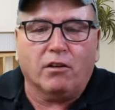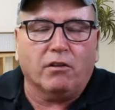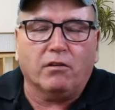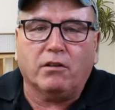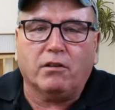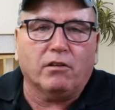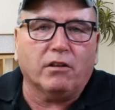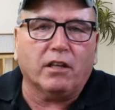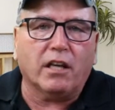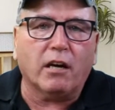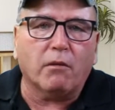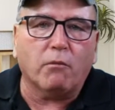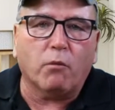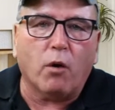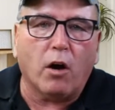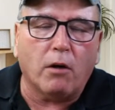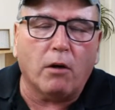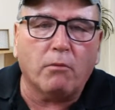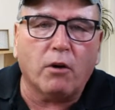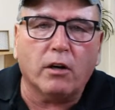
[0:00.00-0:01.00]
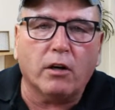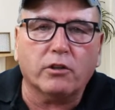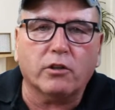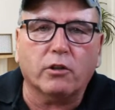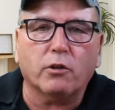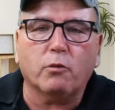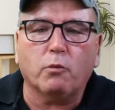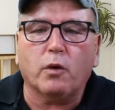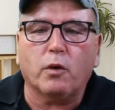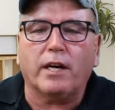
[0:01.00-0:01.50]
you can get them Walmart
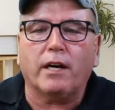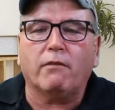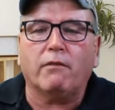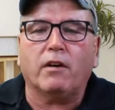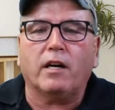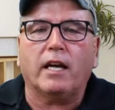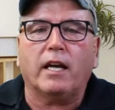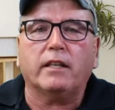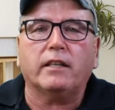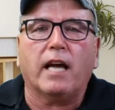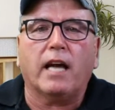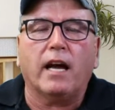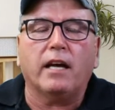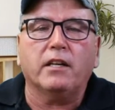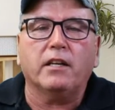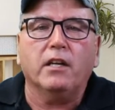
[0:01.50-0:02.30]
or whatever like that.